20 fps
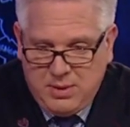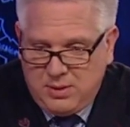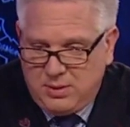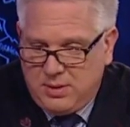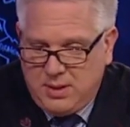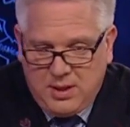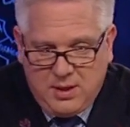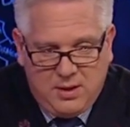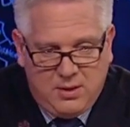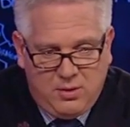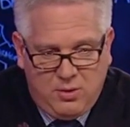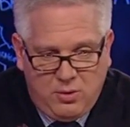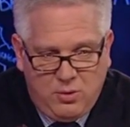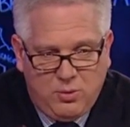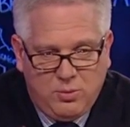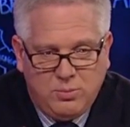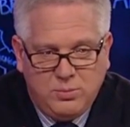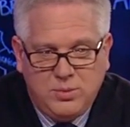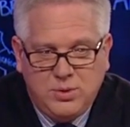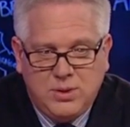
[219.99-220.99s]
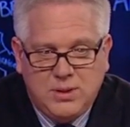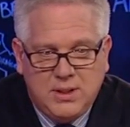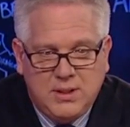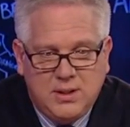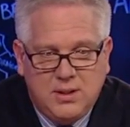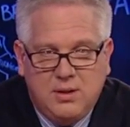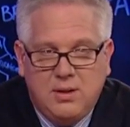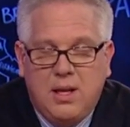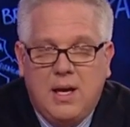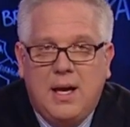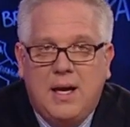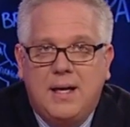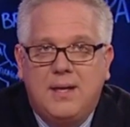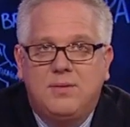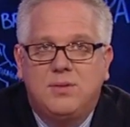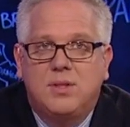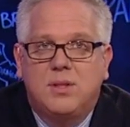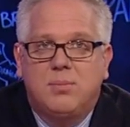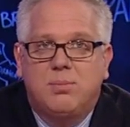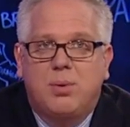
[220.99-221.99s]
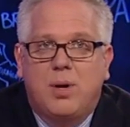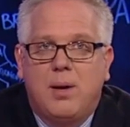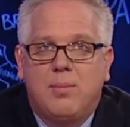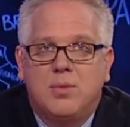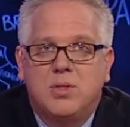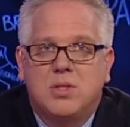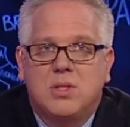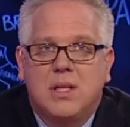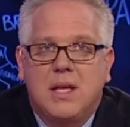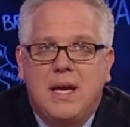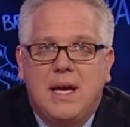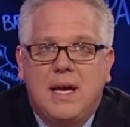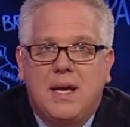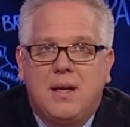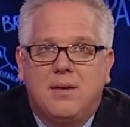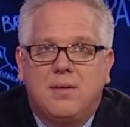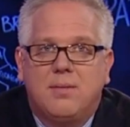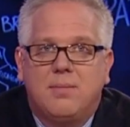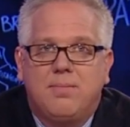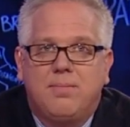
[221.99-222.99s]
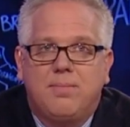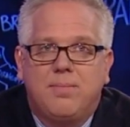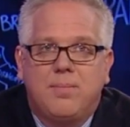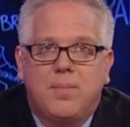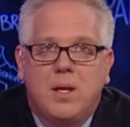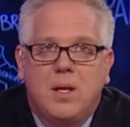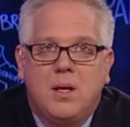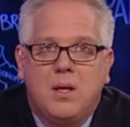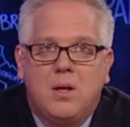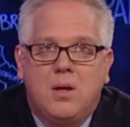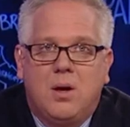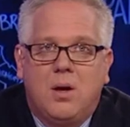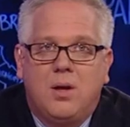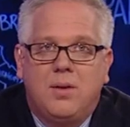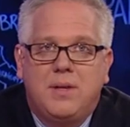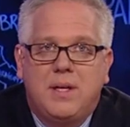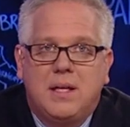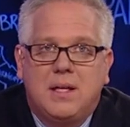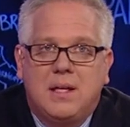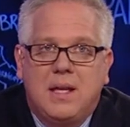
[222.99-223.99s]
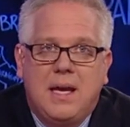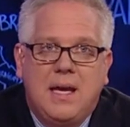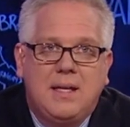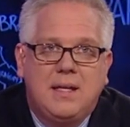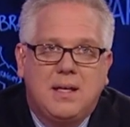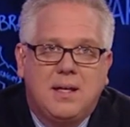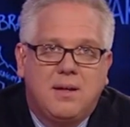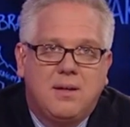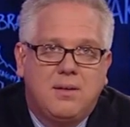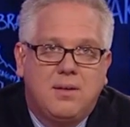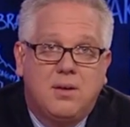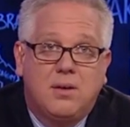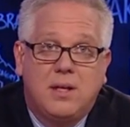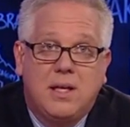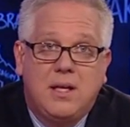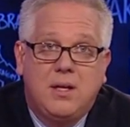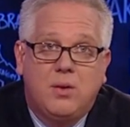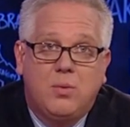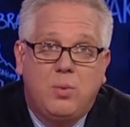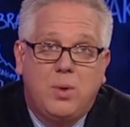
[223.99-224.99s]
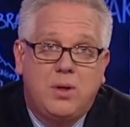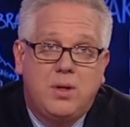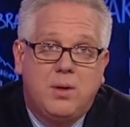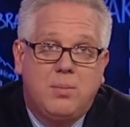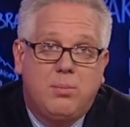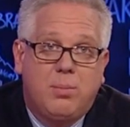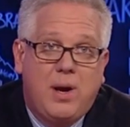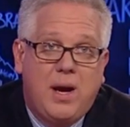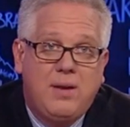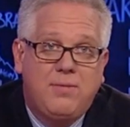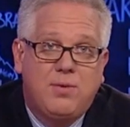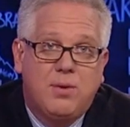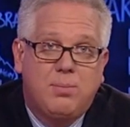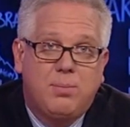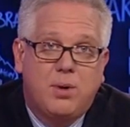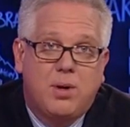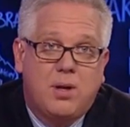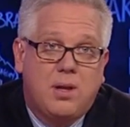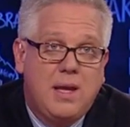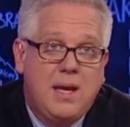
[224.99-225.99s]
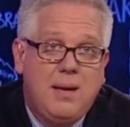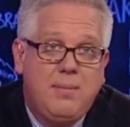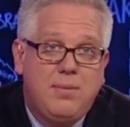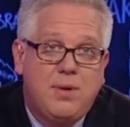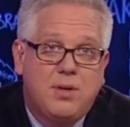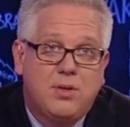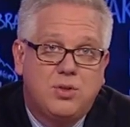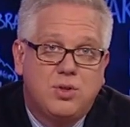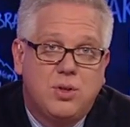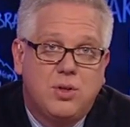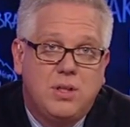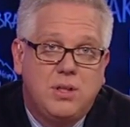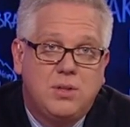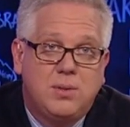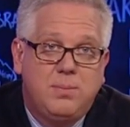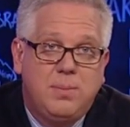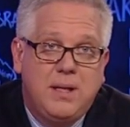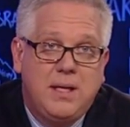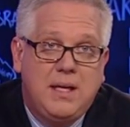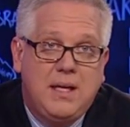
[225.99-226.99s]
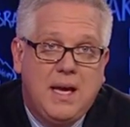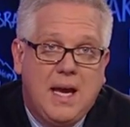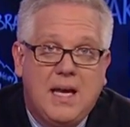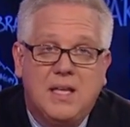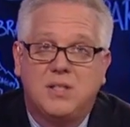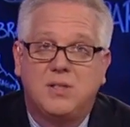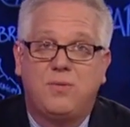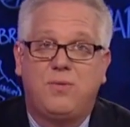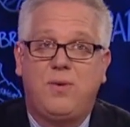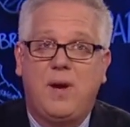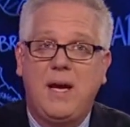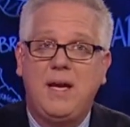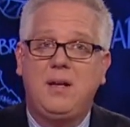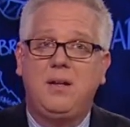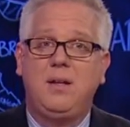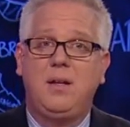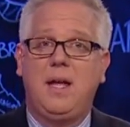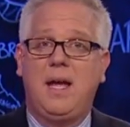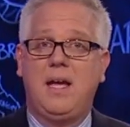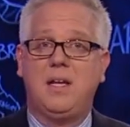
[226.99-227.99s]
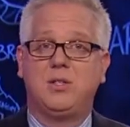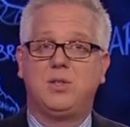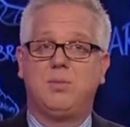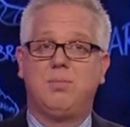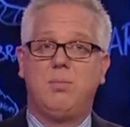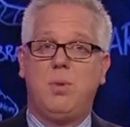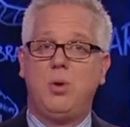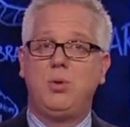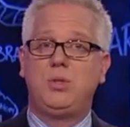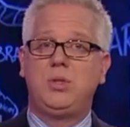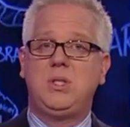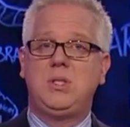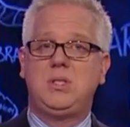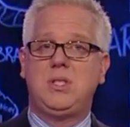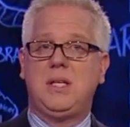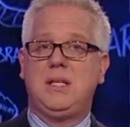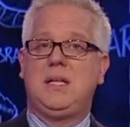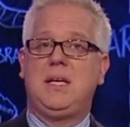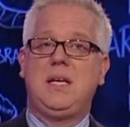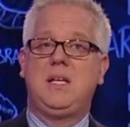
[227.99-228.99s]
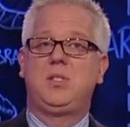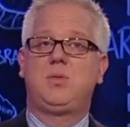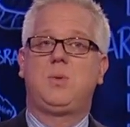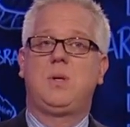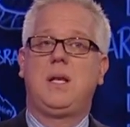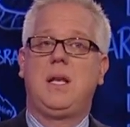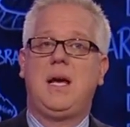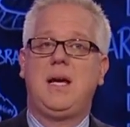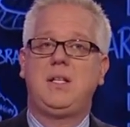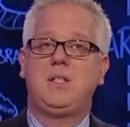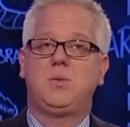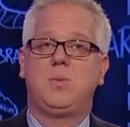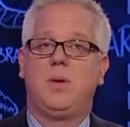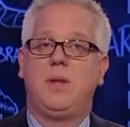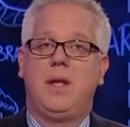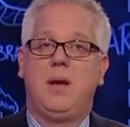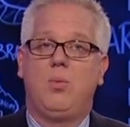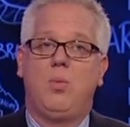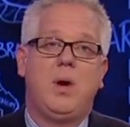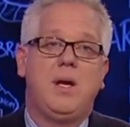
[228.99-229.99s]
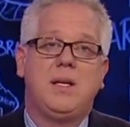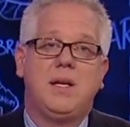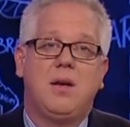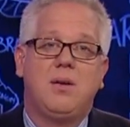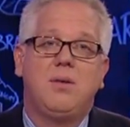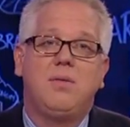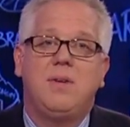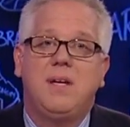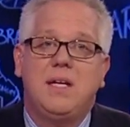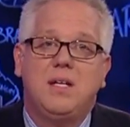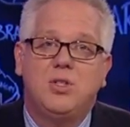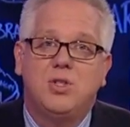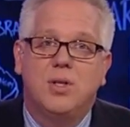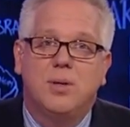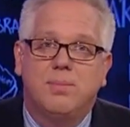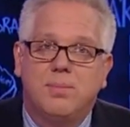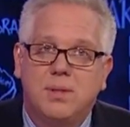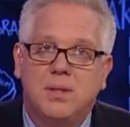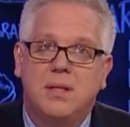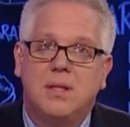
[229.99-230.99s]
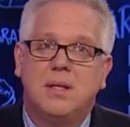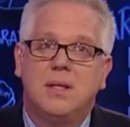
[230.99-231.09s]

their homes and their lives in a promised land. On the Atlantic, their leader, William Bradford, proclaimed their journey to be as vital as Moses and the Israelites when they went out of Egypt.